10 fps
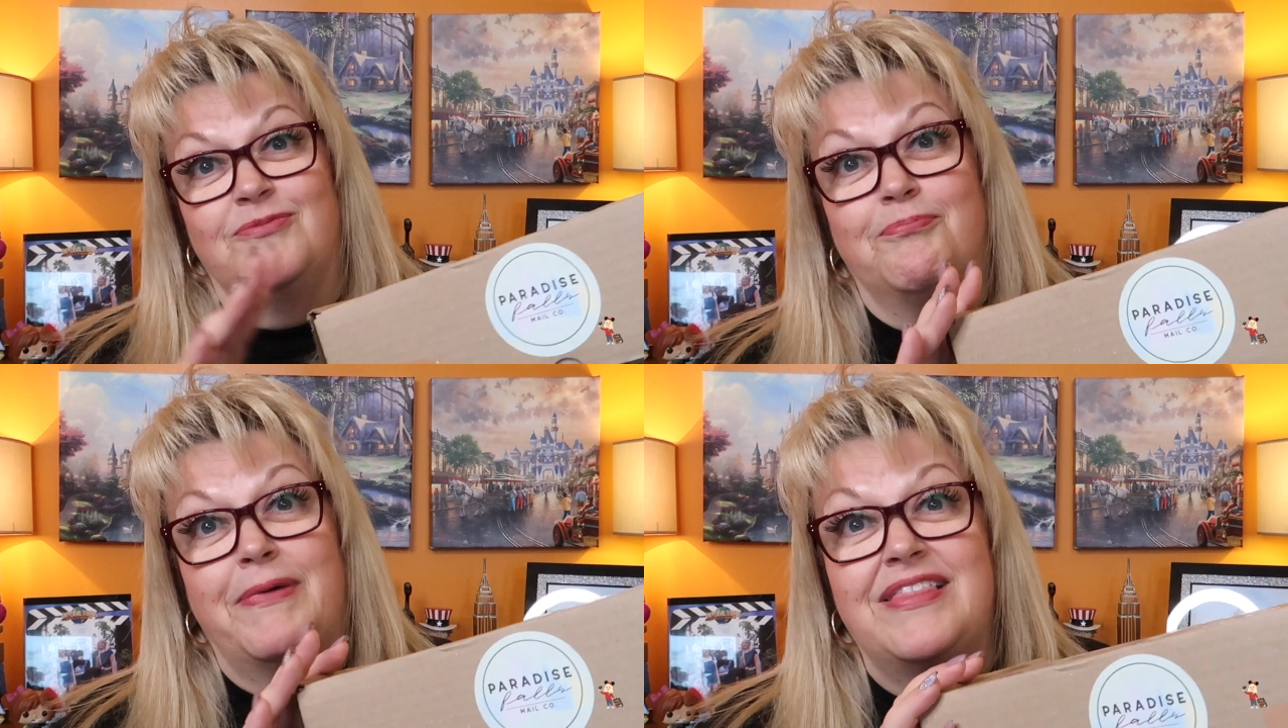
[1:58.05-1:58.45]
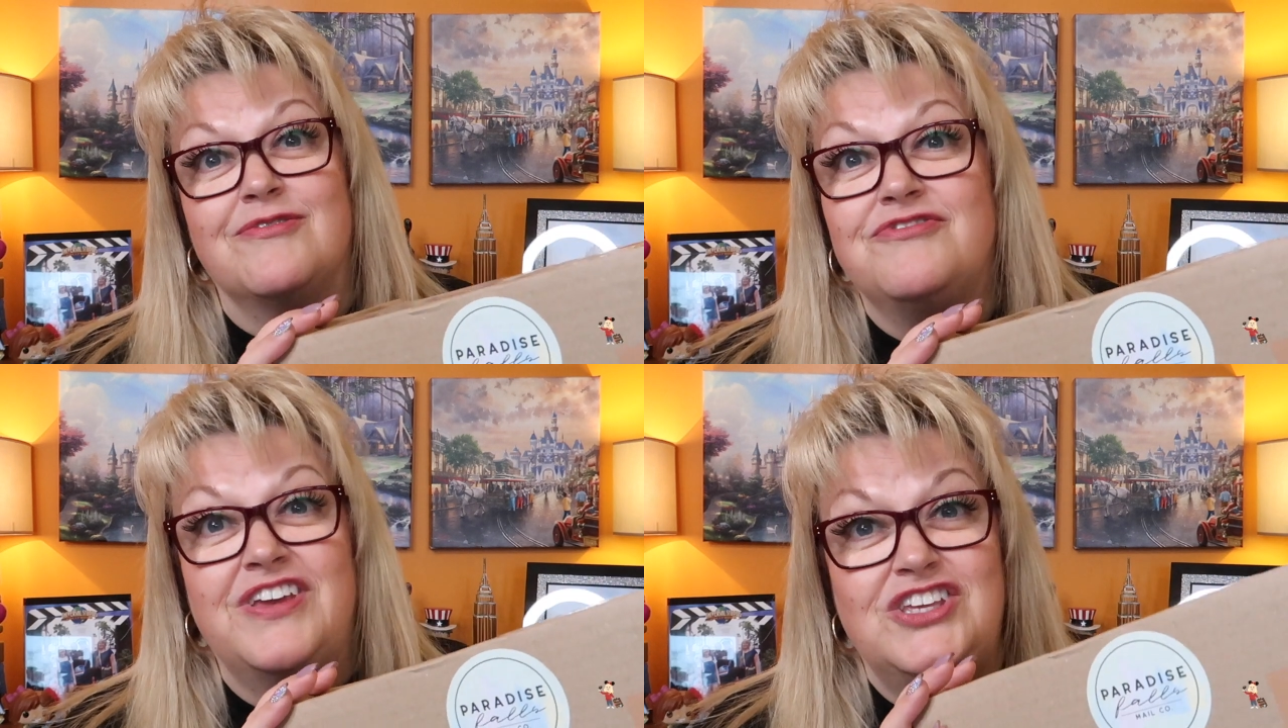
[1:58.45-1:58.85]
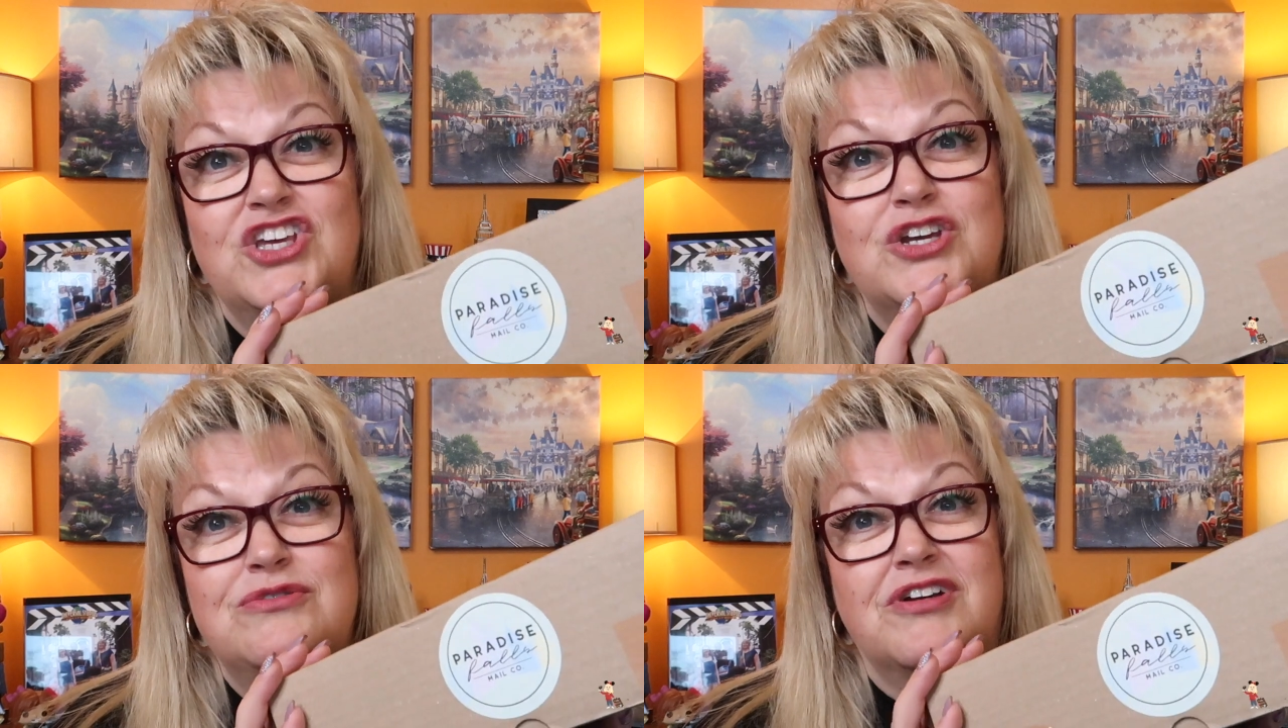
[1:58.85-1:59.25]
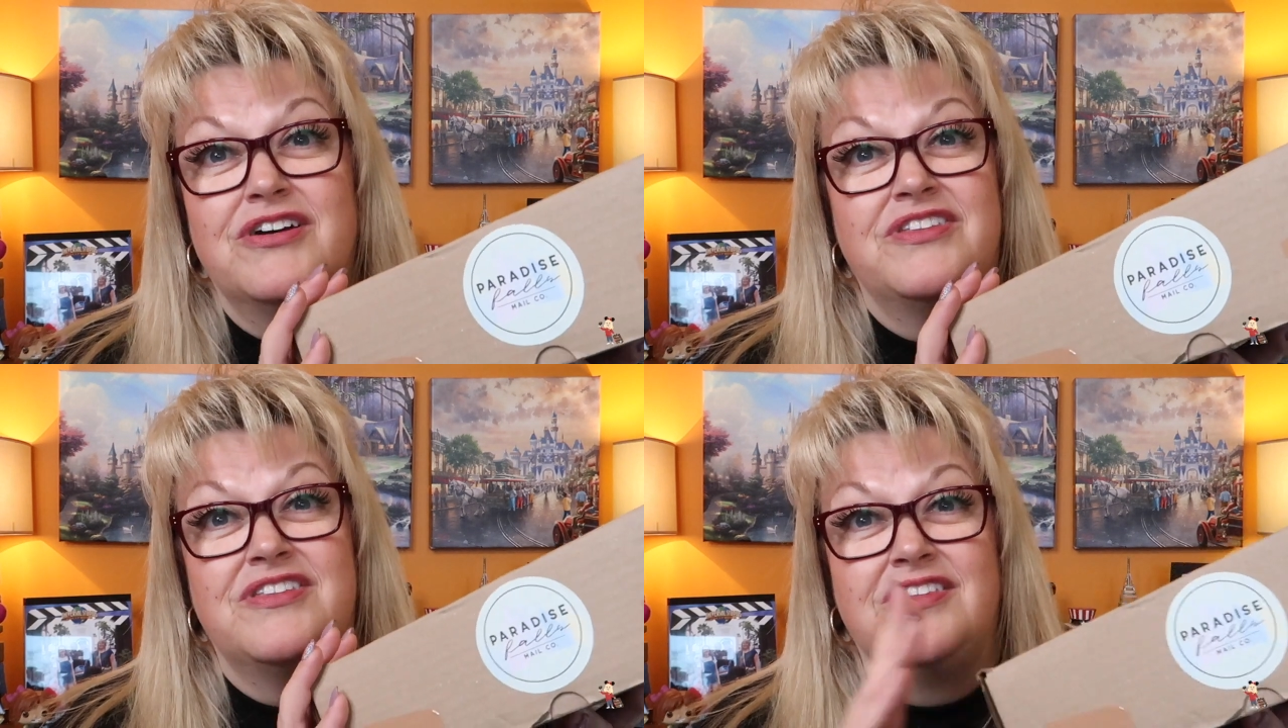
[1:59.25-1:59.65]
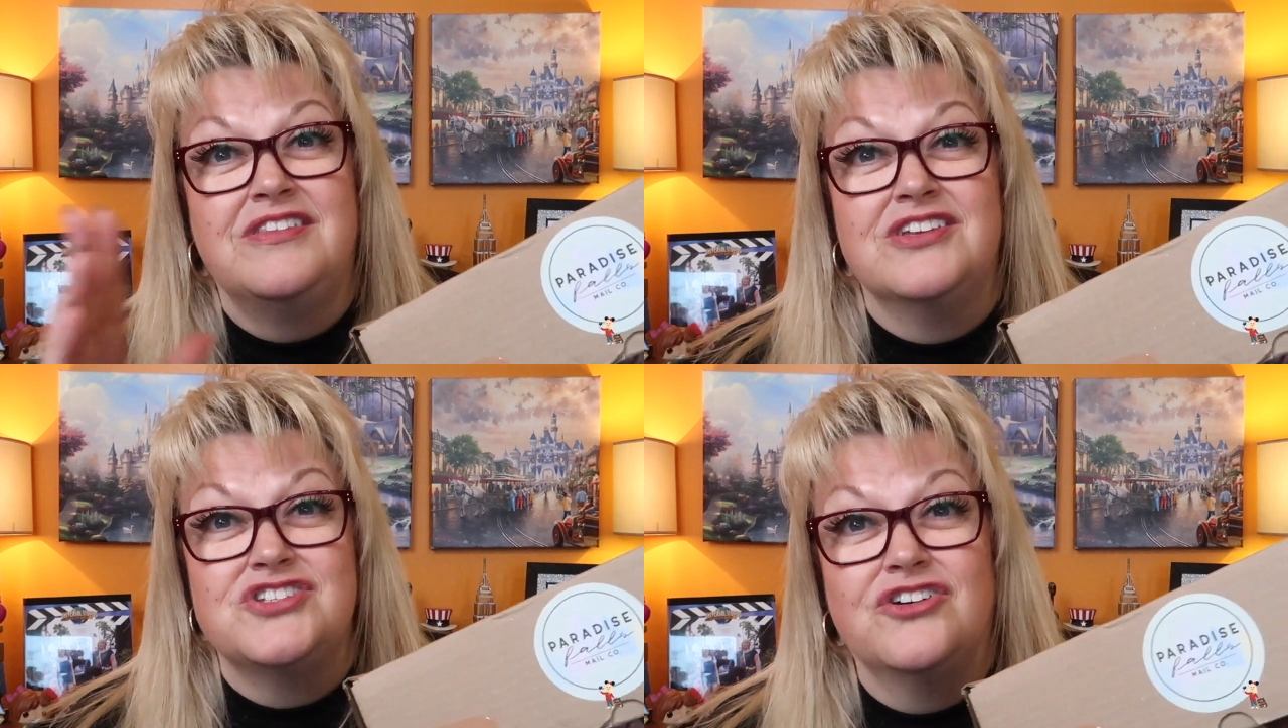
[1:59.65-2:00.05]
make them fit you rather
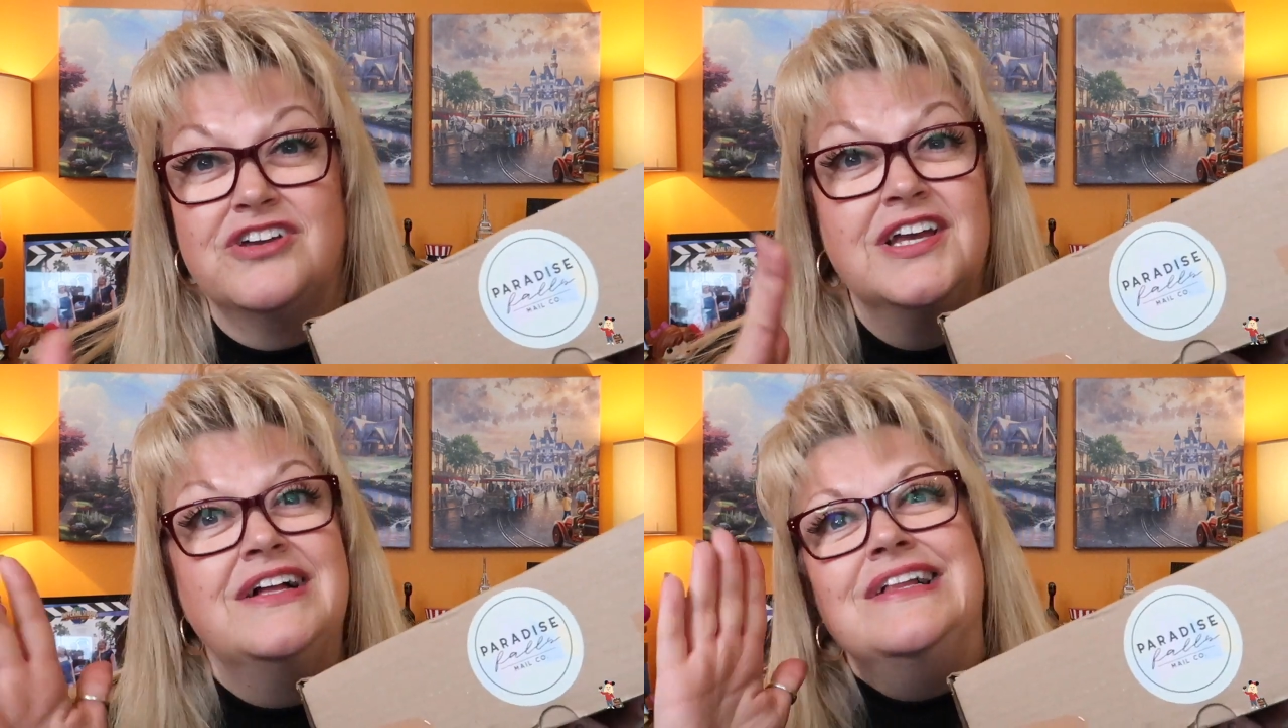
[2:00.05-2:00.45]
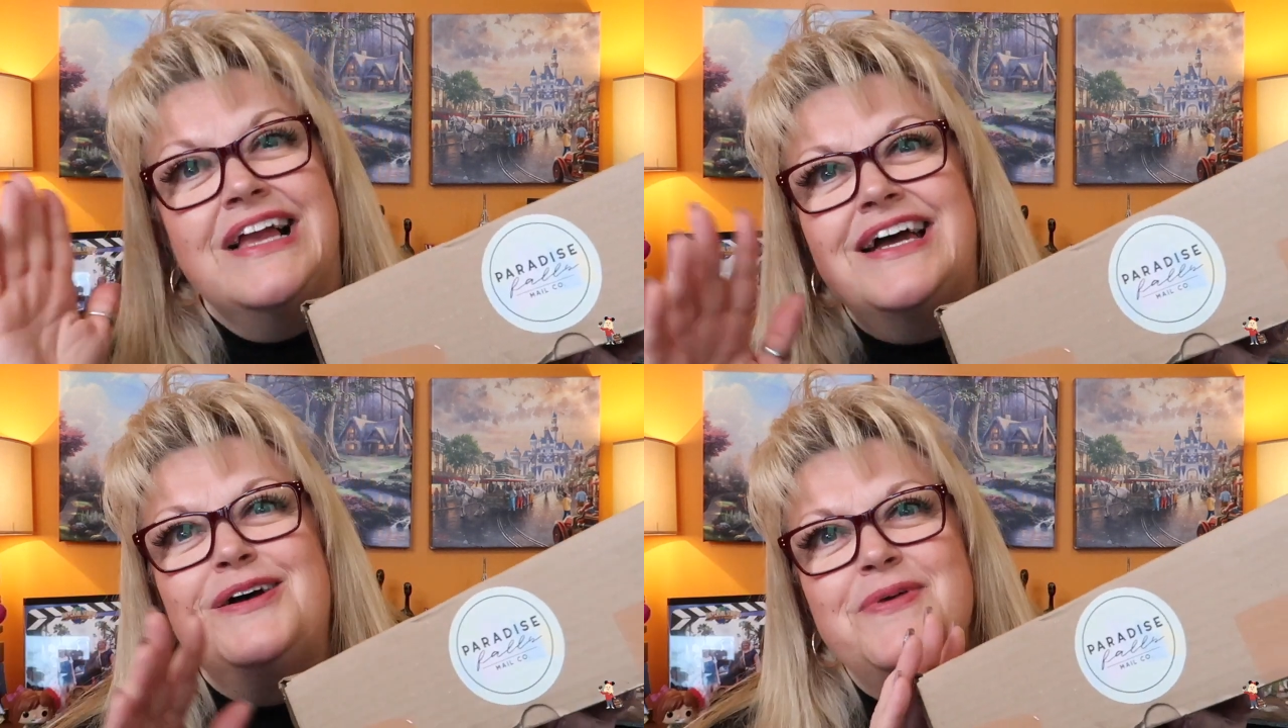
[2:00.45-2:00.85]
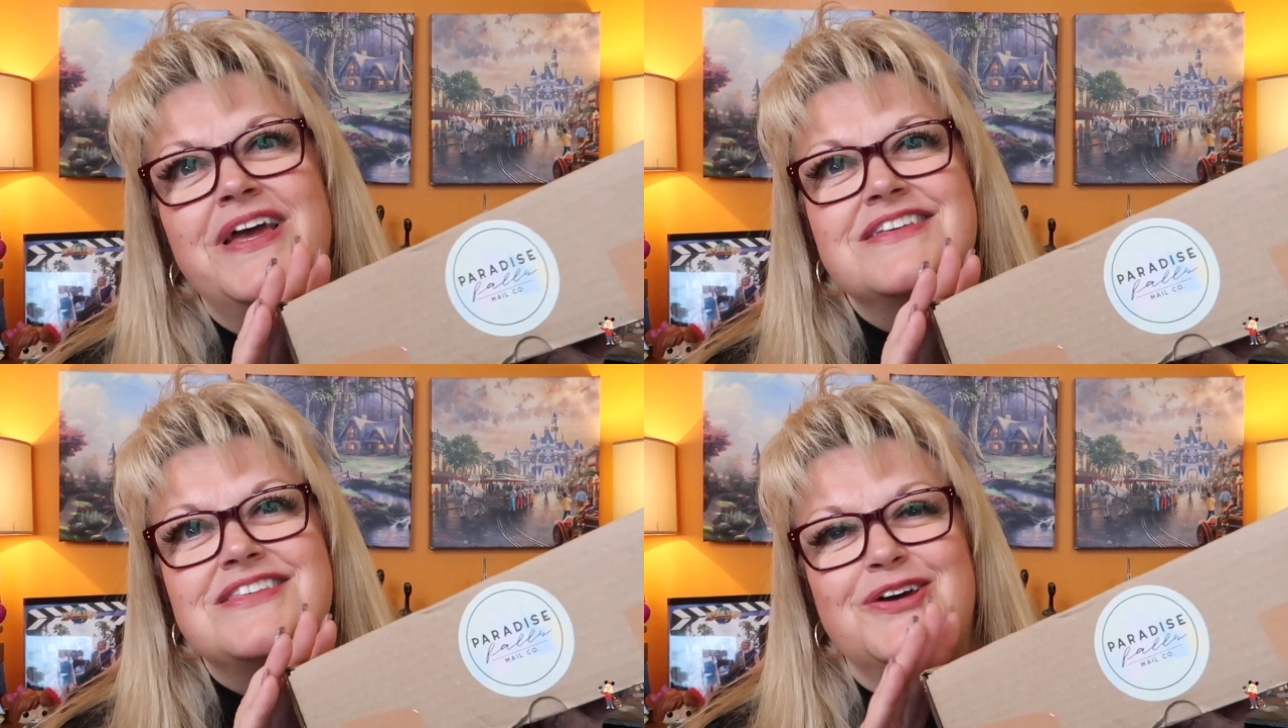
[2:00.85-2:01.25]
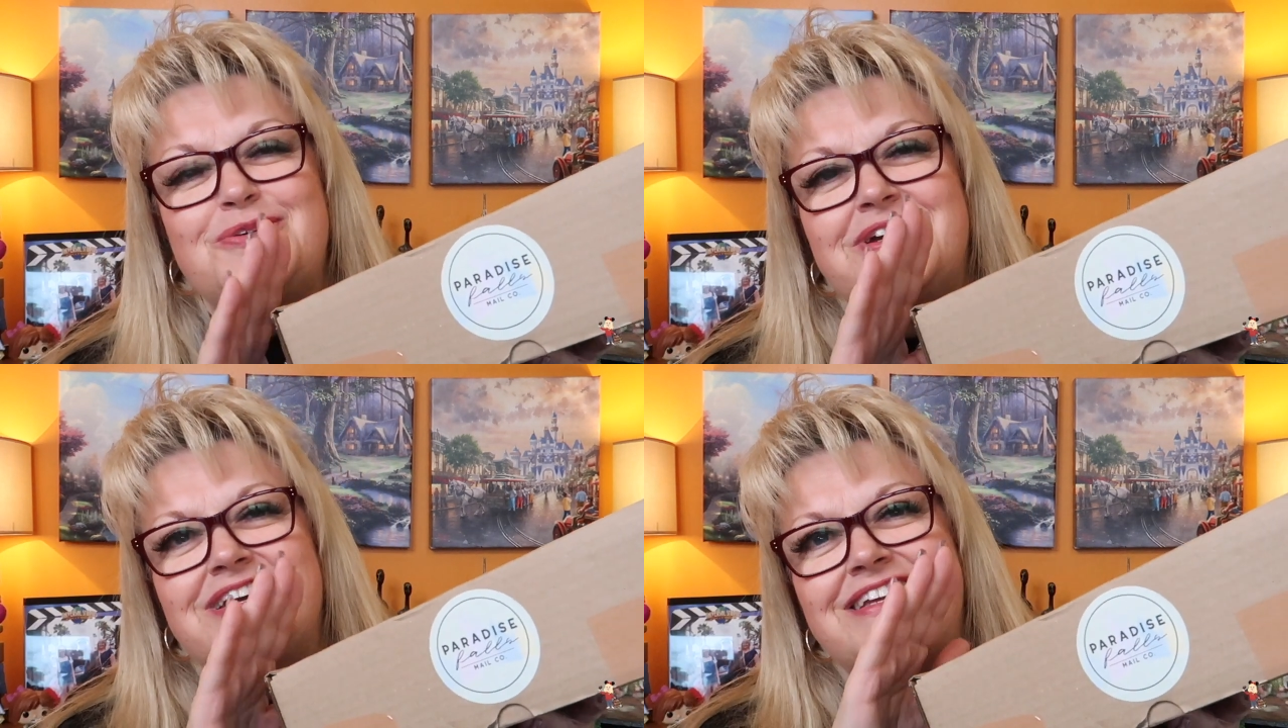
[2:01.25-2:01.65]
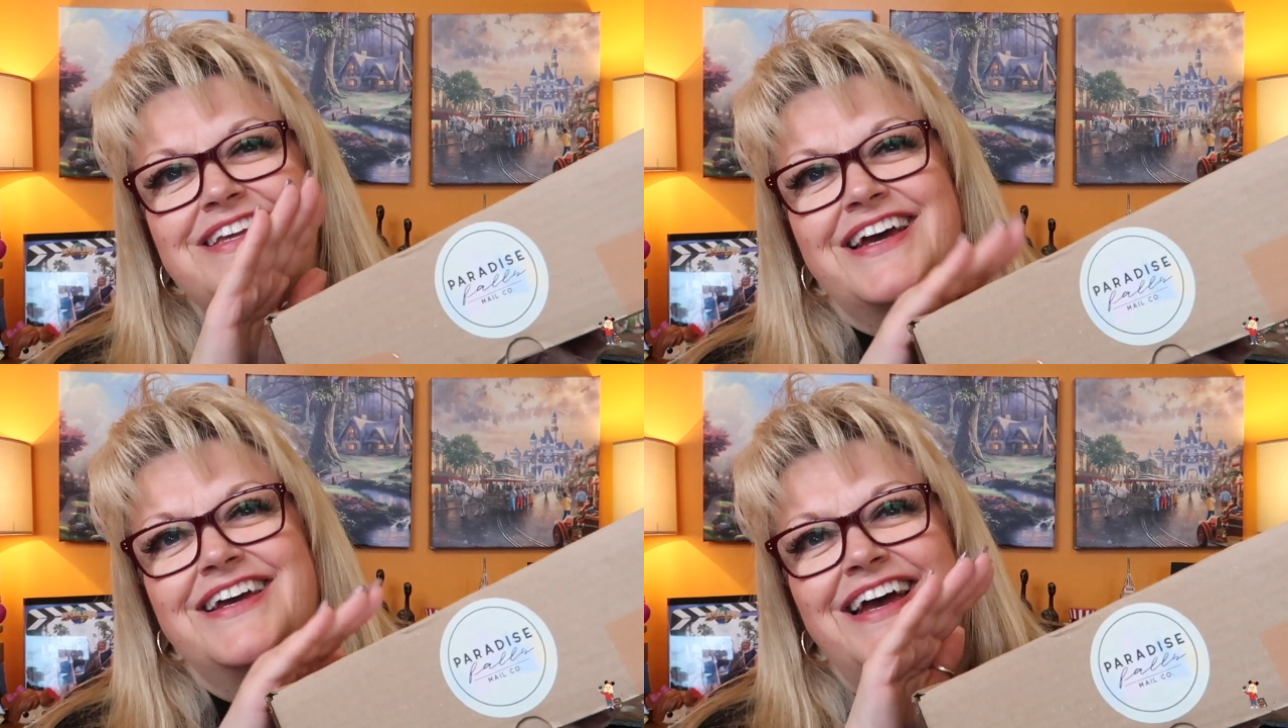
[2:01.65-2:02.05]
than your dog. Um, so,
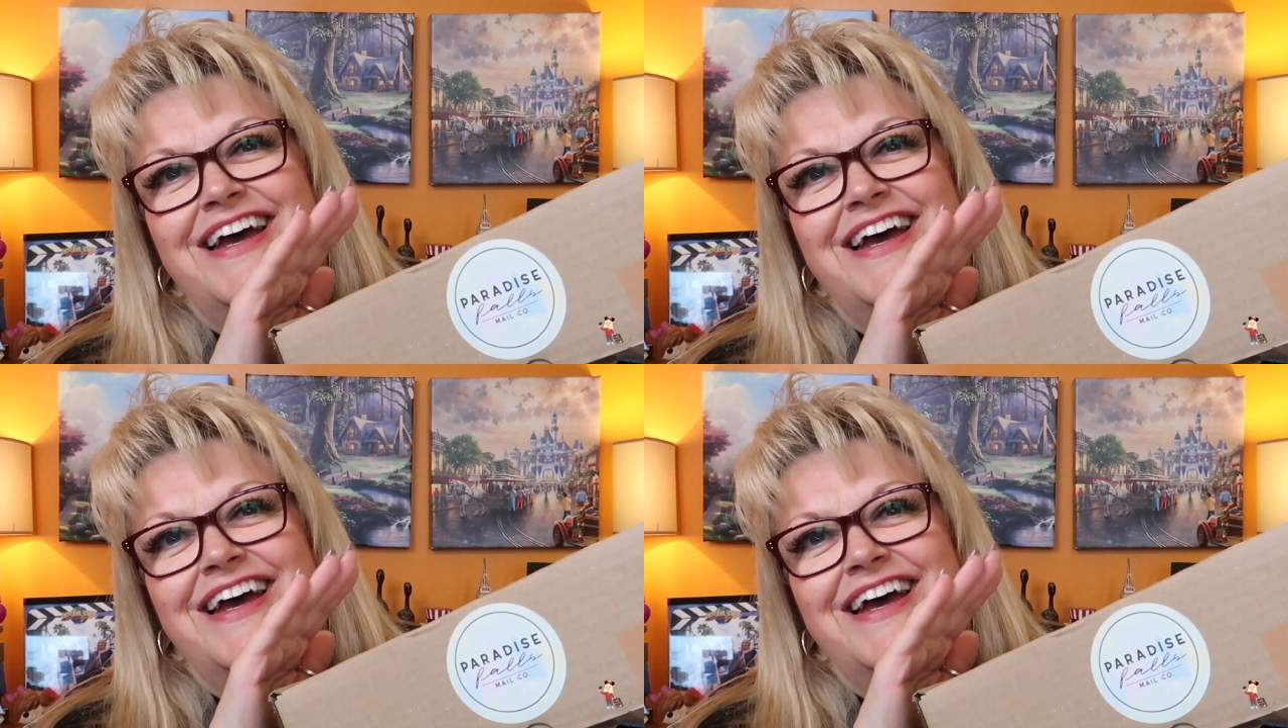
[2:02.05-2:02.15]
yeah.